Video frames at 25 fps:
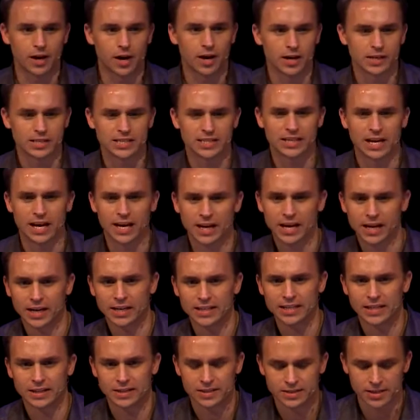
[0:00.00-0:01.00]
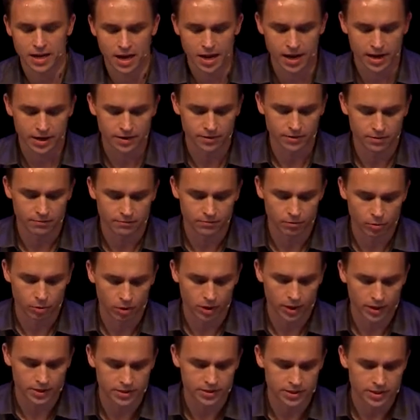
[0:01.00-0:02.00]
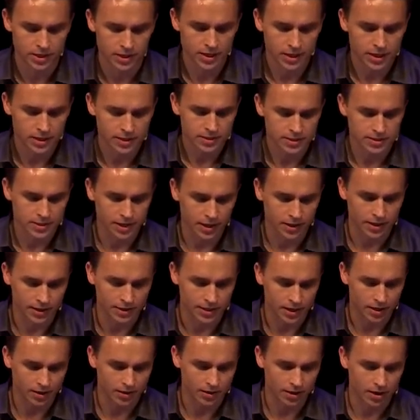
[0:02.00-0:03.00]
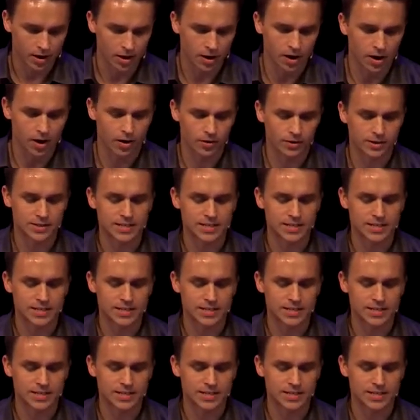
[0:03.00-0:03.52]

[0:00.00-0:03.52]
content? I got to design for it. Scaling down, oh,